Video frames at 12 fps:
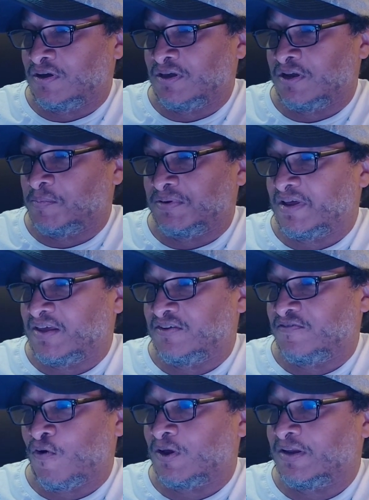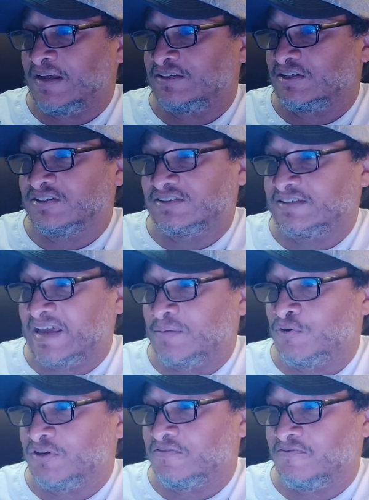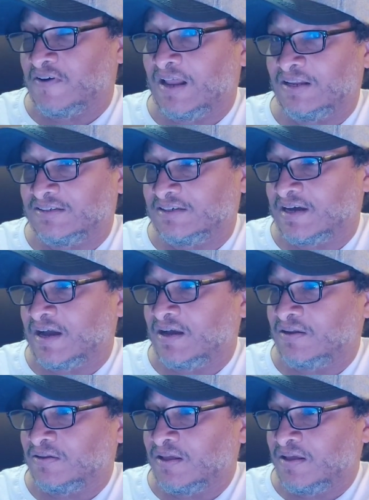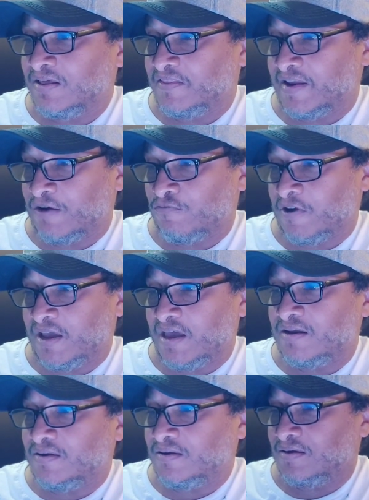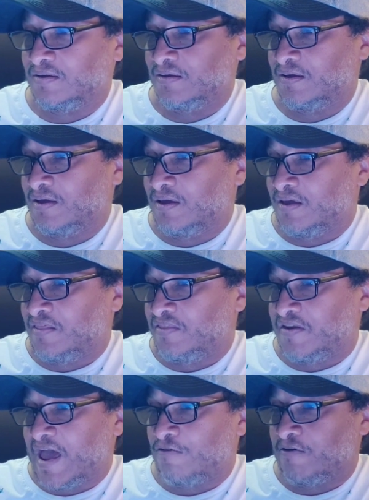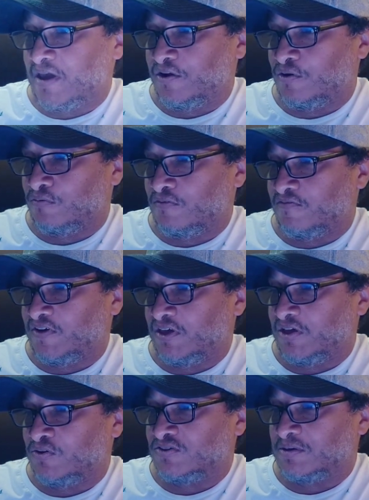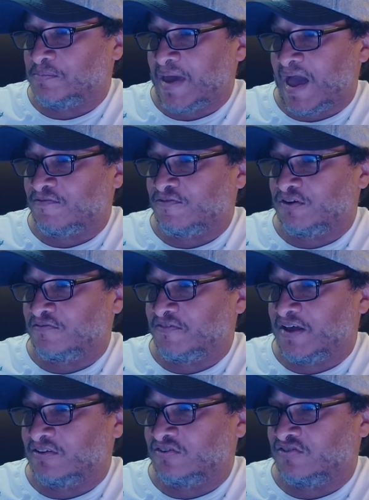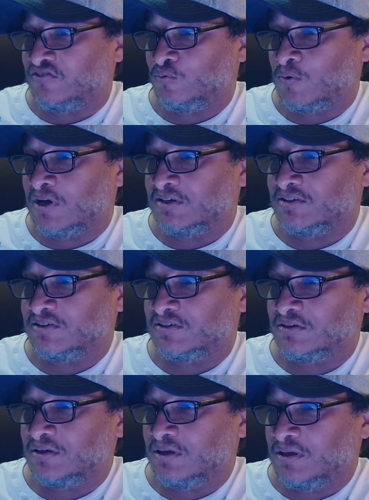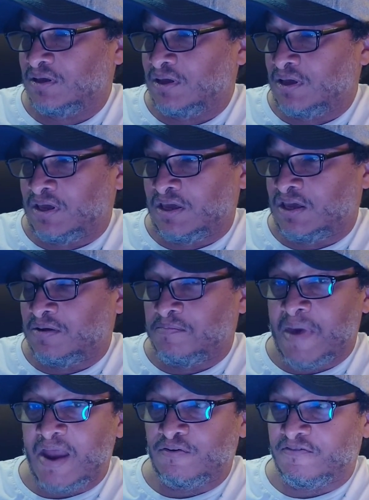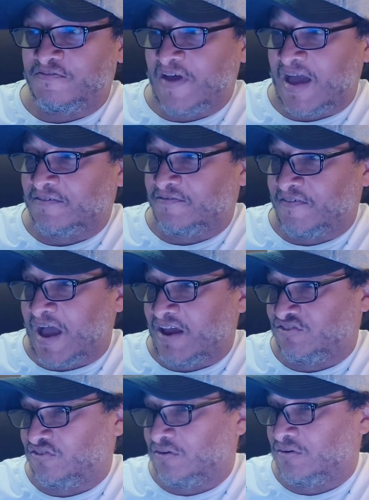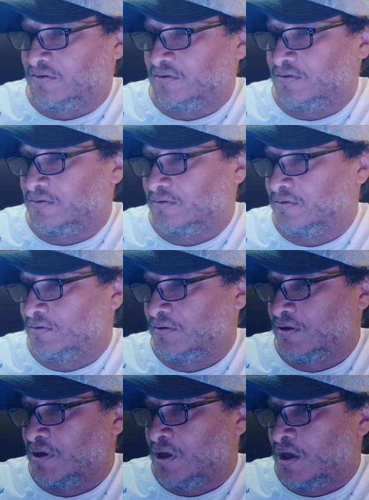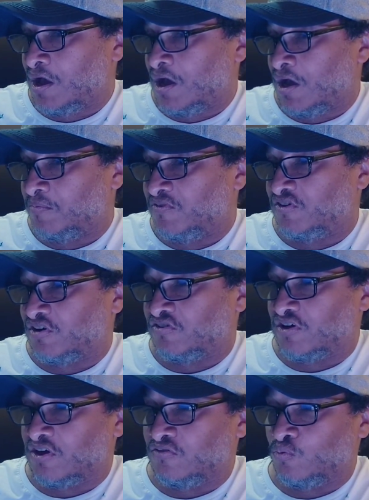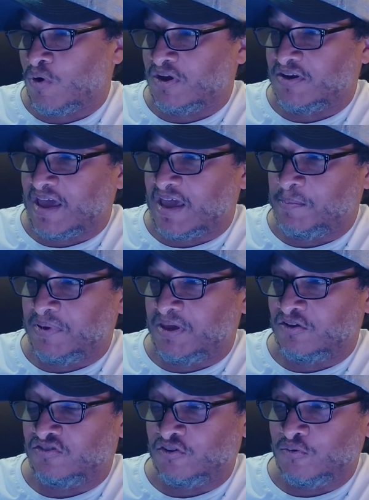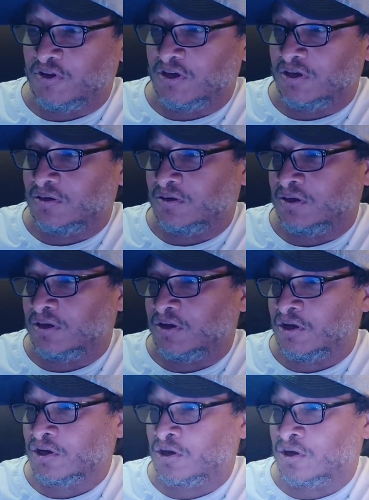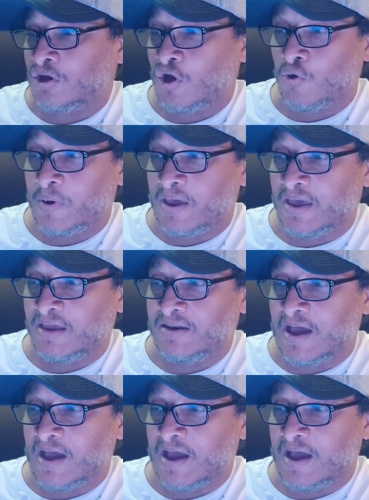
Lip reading: in a place far less unstable and volatile than Iran. The narrator reveals impactful events to us in matter-of-fact fashion, such as one day being a student in a co-ed,